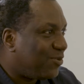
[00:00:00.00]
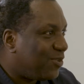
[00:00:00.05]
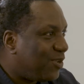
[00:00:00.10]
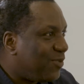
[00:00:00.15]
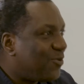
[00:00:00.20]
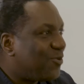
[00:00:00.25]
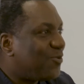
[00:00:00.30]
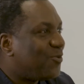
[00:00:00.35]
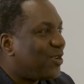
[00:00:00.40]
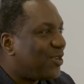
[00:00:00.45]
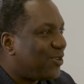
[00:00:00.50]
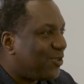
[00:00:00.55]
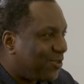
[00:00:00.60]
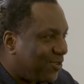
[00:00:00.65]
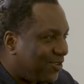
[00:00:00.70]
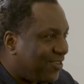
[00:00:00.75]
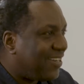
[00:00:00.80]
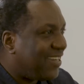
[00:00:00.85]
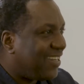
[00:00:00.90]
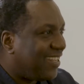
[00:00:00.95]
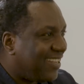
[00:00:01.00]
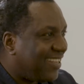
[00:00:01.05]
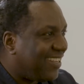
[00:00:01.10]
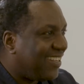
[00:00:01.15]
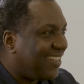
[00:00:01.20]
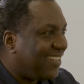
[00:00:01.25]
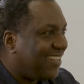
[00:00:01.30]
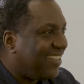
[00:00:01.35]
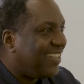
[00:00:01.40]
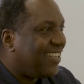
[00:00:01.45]
So even when you're not
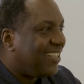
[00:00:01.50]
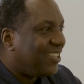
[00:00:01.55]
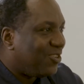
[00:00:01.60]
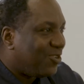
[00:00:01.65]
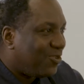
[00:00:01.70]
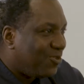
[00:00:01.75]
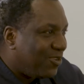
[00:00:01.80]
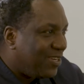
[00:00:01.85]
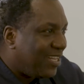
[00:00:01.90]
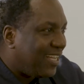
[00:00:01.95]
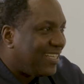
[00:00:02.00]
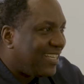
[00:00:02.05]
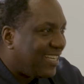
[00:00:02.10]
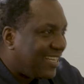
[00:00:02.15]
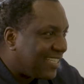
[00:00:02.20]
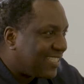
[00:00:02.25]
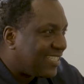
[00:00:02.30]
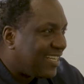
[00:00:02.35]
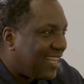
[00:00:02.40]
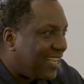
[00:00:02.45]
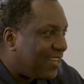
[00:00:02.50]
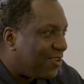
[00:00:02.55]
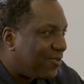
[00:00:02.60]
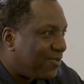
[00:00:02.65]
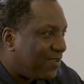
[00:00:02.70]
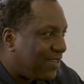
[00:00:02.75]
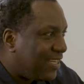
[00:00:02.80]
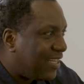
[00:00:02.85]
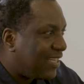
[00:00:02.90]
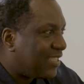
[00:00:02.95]
there, you know that the next line
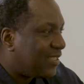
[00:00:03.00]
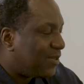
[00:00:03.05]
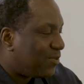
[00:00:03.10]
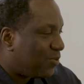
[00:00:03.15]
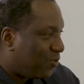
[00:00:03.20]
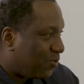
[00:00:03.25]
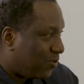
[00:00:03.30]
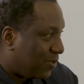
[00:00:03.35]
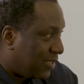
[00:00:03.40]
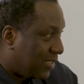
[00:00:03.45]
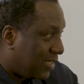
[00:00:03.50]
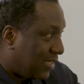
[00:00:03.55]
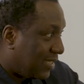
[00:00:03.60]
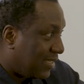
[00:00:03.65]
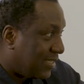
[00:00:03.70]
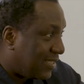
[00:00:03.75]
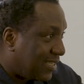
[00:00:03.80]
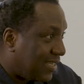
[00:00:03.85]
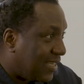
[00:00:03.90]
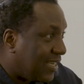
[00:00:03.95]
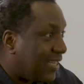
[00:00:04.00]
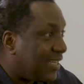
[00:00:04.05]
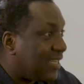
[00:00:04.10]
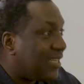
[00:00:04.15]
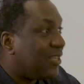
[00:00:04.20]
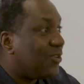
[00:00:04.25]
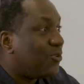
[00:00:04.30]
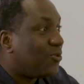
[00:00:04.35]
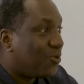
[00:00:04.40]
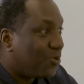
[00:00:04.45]
of leadership will see this thing and
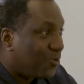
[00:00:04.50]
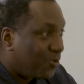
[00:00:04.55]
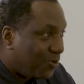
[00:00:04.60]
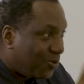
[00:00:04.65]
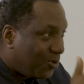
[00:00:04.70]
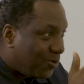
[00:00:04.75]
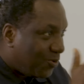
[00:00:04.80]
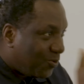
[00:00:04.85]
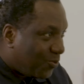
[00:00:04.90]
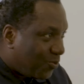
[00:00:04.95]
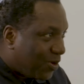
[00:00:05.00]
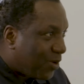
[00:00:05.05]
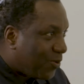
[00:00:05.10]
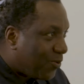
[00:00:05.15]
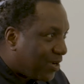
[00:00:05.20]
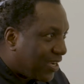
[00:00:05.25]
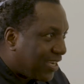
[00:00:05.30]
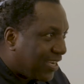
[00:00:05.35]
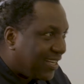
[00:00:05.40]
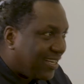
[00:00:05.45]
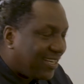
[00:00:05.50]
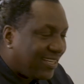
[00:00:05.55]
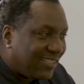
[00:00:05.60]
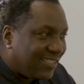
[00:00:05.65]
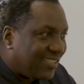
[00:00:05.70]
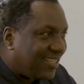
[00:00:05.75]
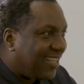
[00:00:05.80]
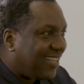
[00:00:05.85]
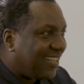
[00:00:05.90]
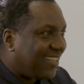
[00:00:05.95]
they know where we're headed.
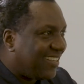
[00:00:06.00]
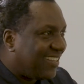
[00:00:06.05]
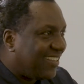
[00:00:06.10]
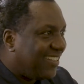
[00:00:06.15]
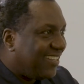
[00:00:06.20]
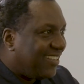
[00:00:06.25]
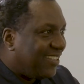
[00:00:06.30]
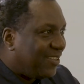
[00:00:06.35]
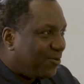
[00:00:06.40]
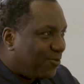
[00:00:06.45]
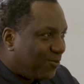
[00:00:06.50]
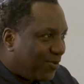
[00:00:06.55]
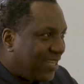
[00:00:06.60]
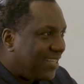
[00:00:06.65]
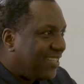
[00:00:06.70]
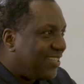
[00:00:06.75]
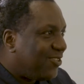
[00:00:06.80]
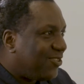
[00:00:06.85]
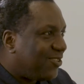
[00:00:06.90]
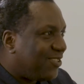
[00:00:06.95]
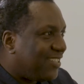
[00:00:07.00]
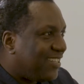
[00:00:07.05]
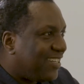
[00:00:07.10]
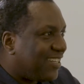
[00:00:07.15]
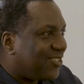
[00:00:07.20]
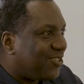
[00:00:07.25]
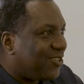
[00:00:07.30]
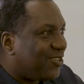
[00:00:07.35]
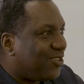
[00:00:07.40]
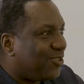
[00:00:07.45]
It's like finding your
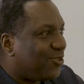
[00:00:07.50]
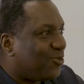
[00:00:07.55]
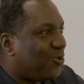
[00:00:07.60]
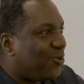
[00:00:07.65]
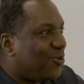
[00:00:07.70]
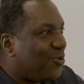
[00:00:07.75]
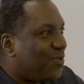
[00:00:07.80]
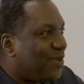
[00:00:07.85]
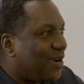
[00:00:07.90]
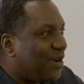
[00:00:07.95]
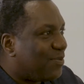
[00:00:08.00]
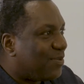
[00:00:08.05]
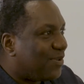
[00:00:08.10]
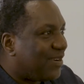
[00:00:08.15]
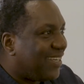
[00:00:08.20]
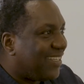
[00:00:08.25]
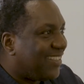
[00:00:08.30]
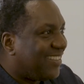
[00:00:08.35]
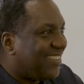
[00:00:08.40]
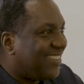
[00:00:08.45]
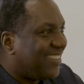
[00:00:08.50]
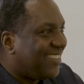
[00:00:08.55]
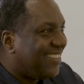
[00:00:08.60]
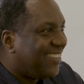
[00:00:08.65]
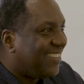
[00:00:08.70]
direction on Google Map, right?